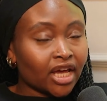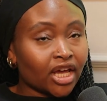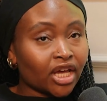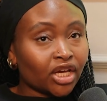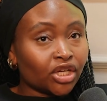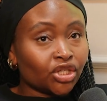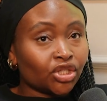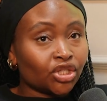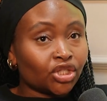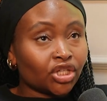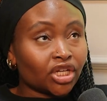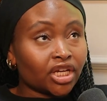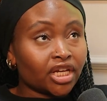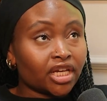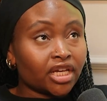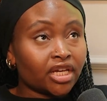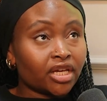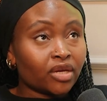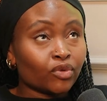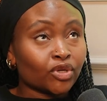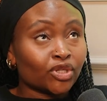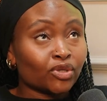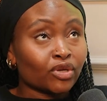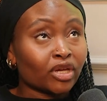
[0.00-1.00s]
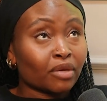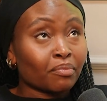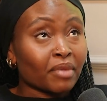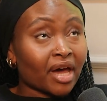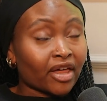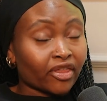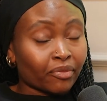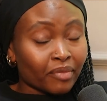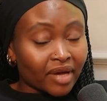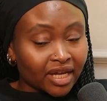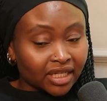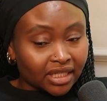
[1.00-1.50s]
She was doing
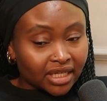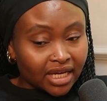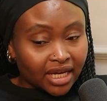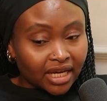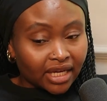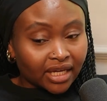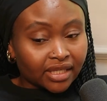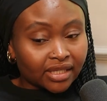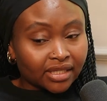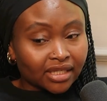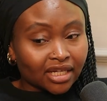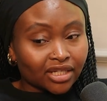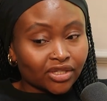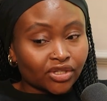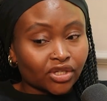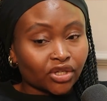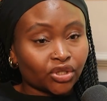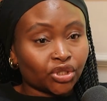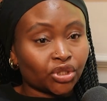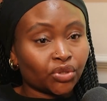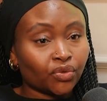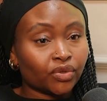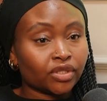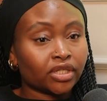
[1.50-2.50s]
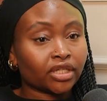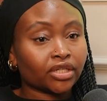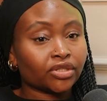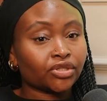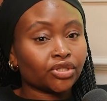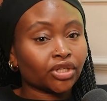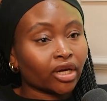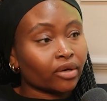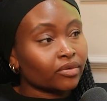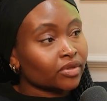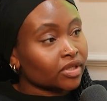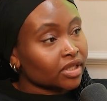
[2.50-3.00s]
mathematics. And so she was looking to
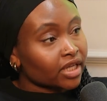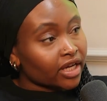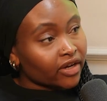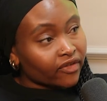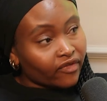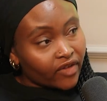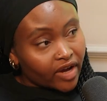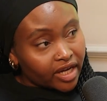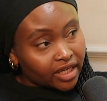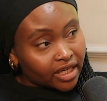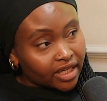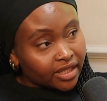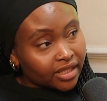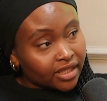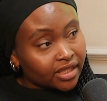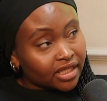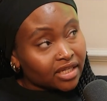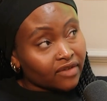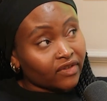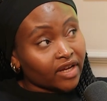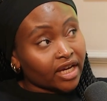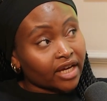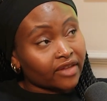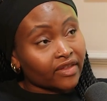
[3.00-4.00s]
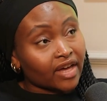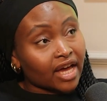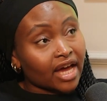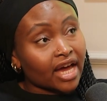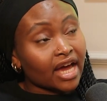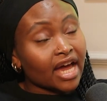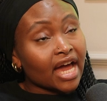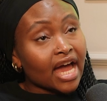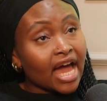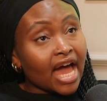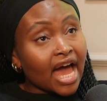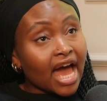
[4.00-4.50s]
go into like finance and stuff like that.
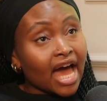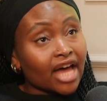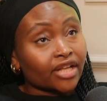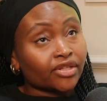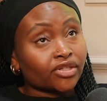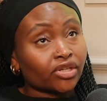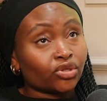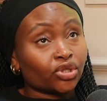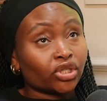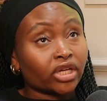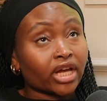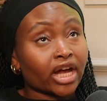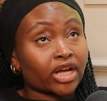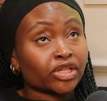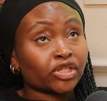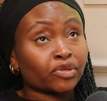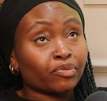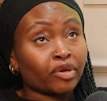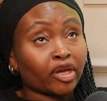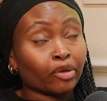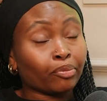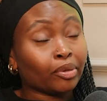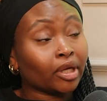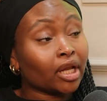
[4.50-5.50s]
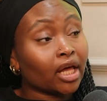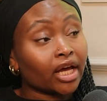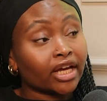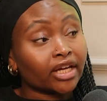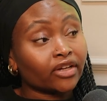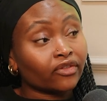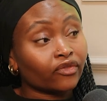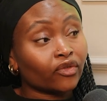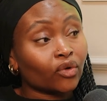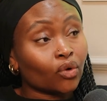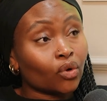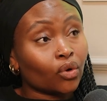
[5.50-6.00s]
And so she had to be applying
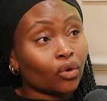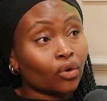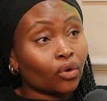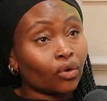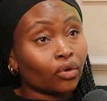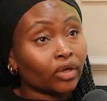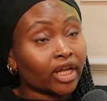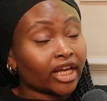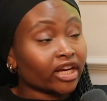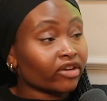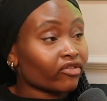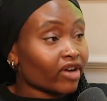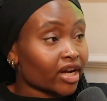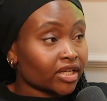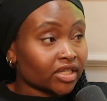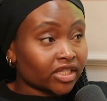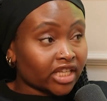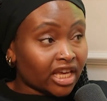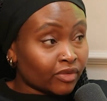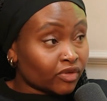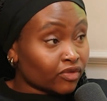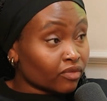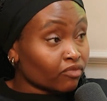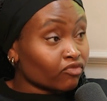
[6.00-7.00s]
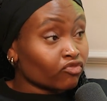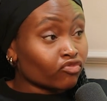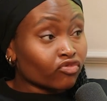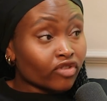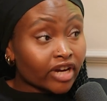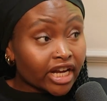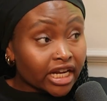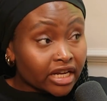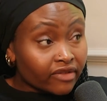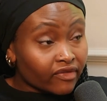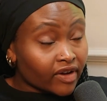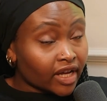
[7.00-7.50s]
for like grad schemes from
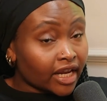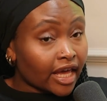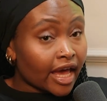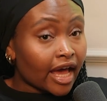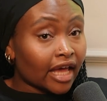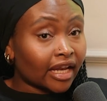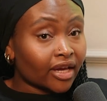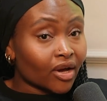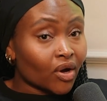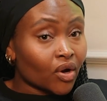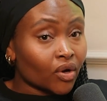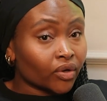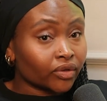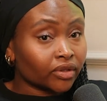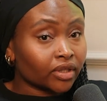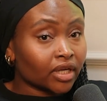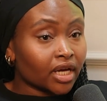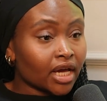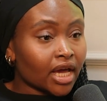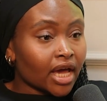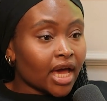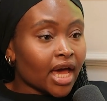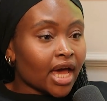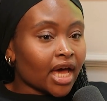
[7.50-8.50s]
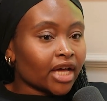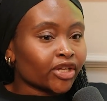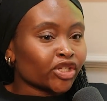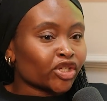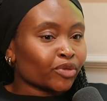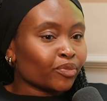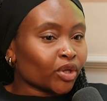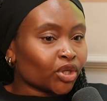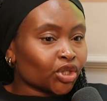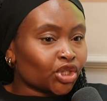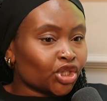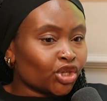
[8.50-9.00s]
really, really early on. And so
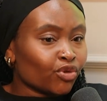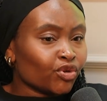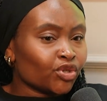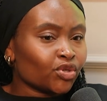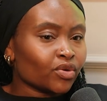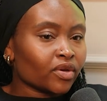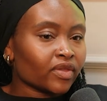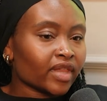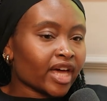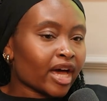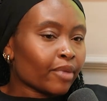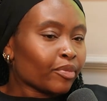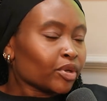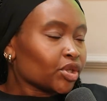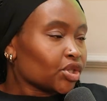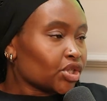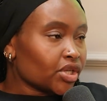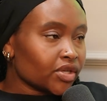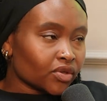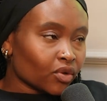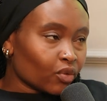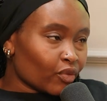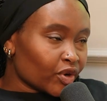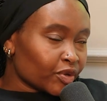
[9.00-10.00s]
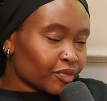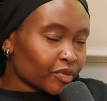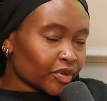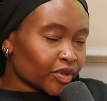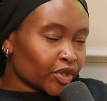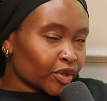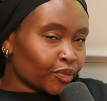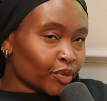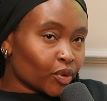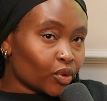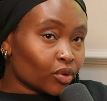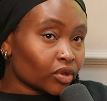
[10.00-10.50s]
because she was doing that, but she's always been
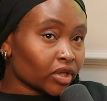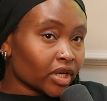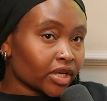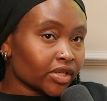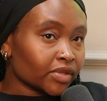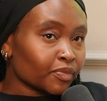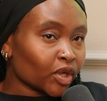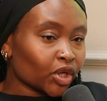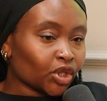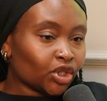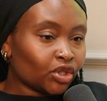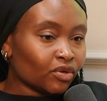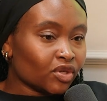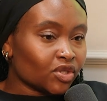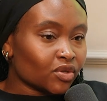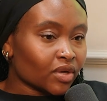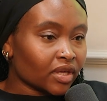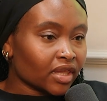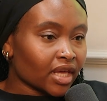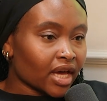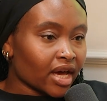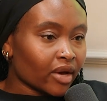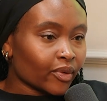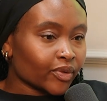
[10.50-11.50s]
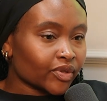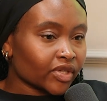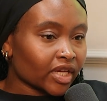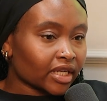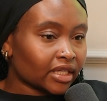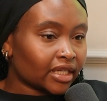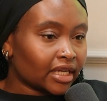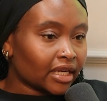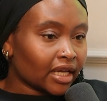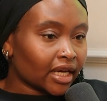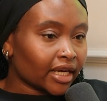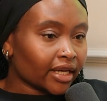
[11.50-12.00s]
super organized, because she was doing that, I was
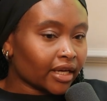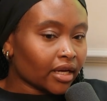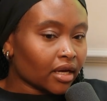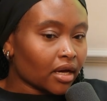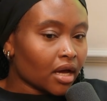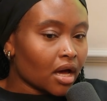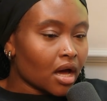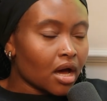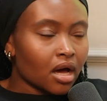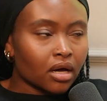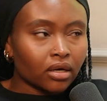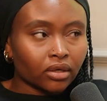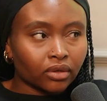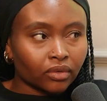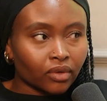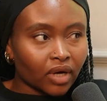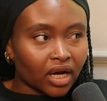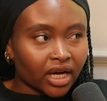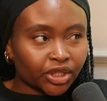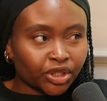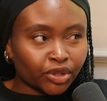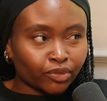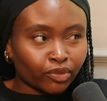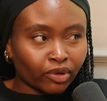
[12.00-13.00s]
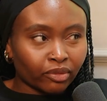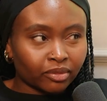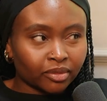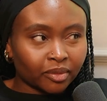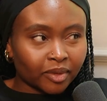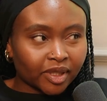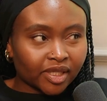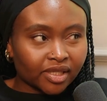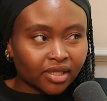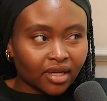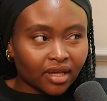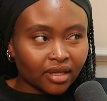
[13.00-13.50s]
suddenly like, oh, I should probably
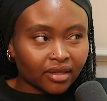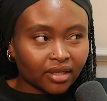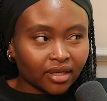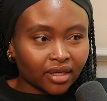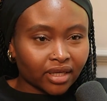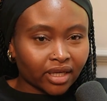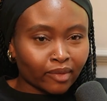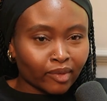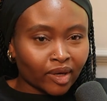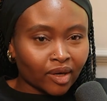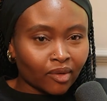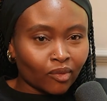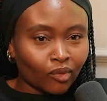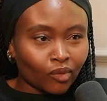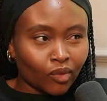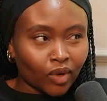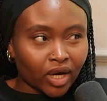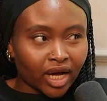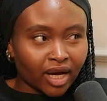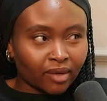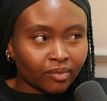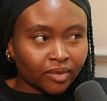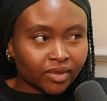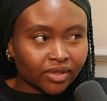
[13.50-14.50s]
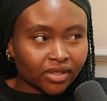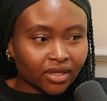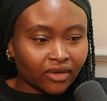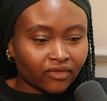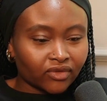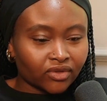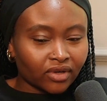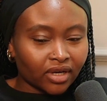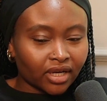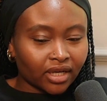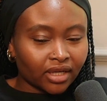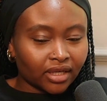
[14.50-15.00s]
start thinking about what happens
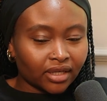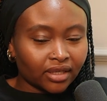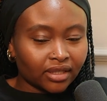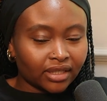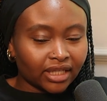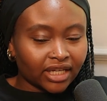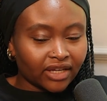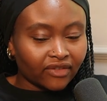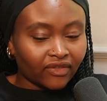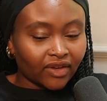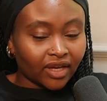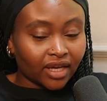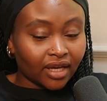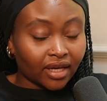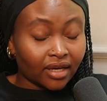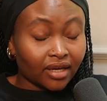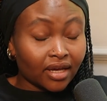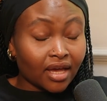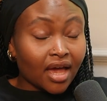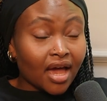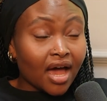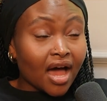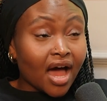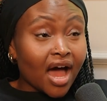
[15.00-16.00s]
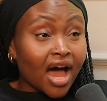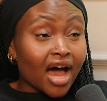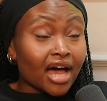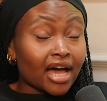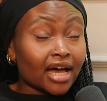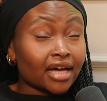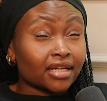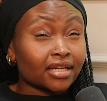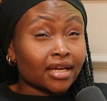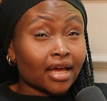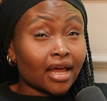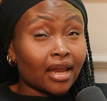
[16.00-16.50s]
after I leave here. I had
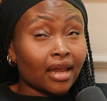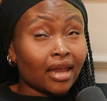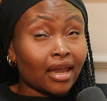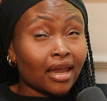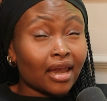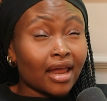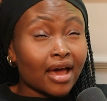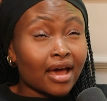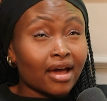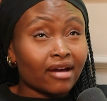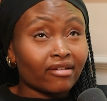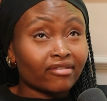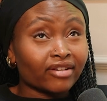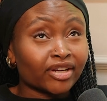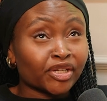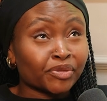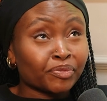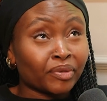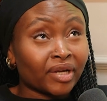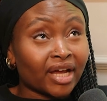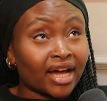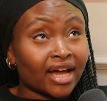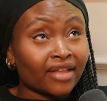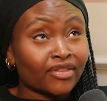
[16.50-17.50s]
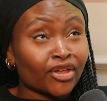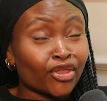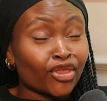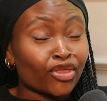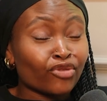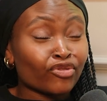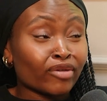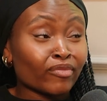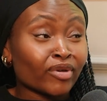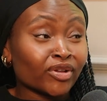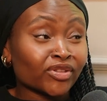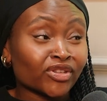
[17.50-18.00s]
a hilarious plan that
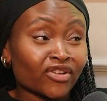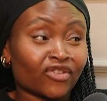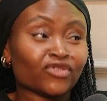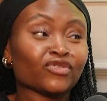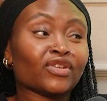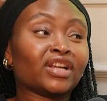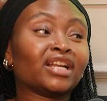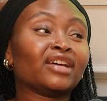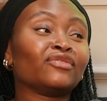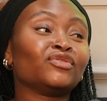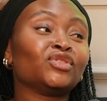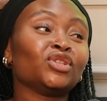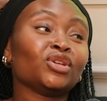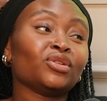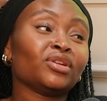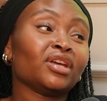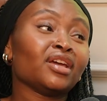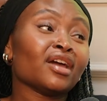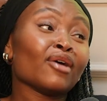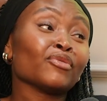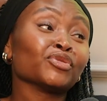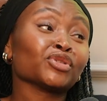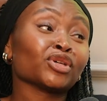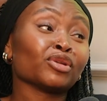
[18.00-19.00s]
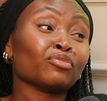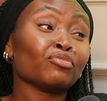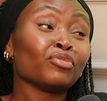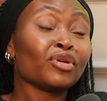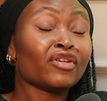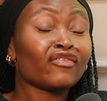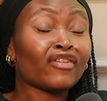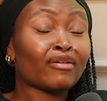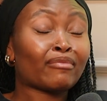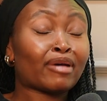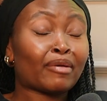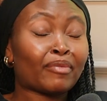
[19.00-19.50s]
3 months after I left uni, I was going to move
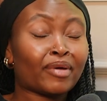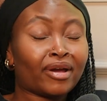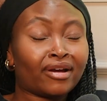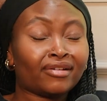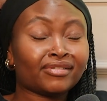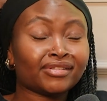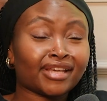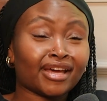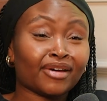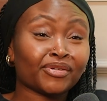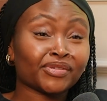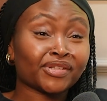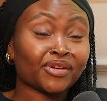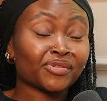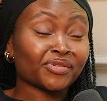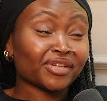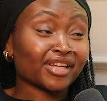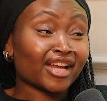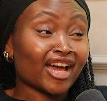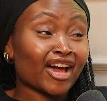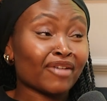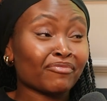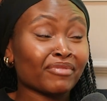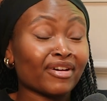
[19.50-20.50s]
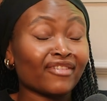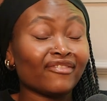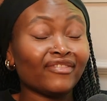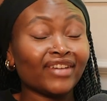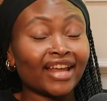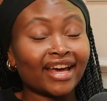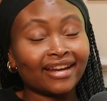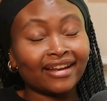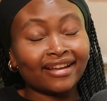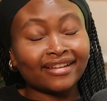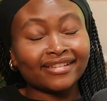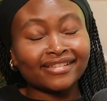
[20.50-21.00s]
out of my parents' house and I was going to have my flat
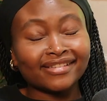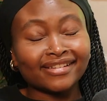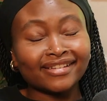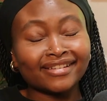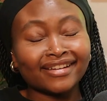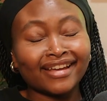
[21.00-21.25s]
in London.